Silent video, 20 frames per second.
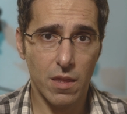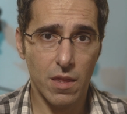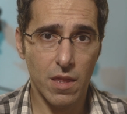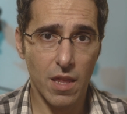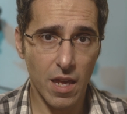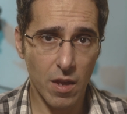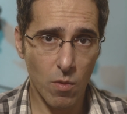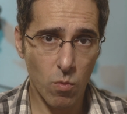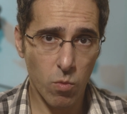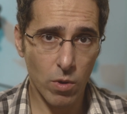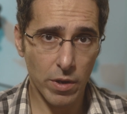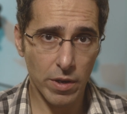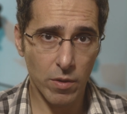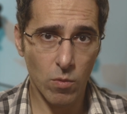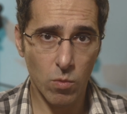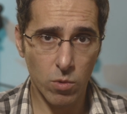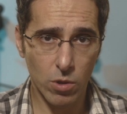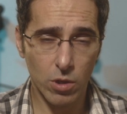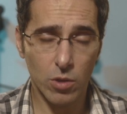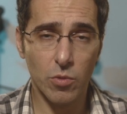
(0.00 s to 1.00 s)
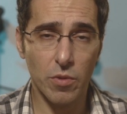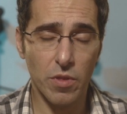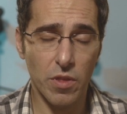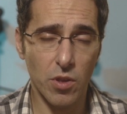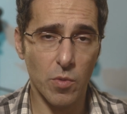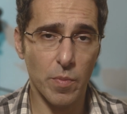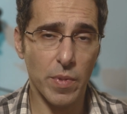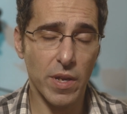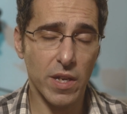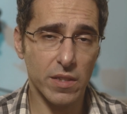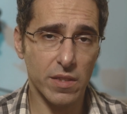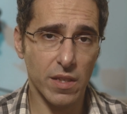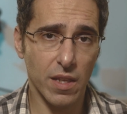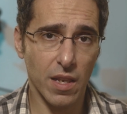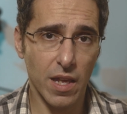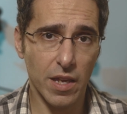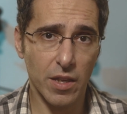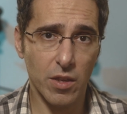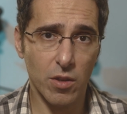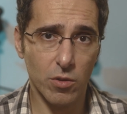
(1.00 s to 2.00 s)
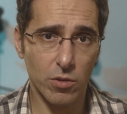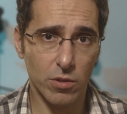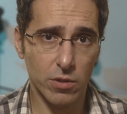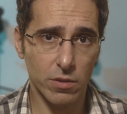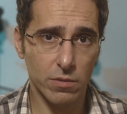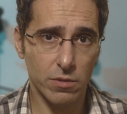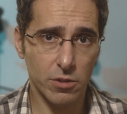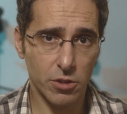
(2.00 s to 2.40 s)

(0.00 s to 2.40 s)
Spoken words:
They want to work with you because they like your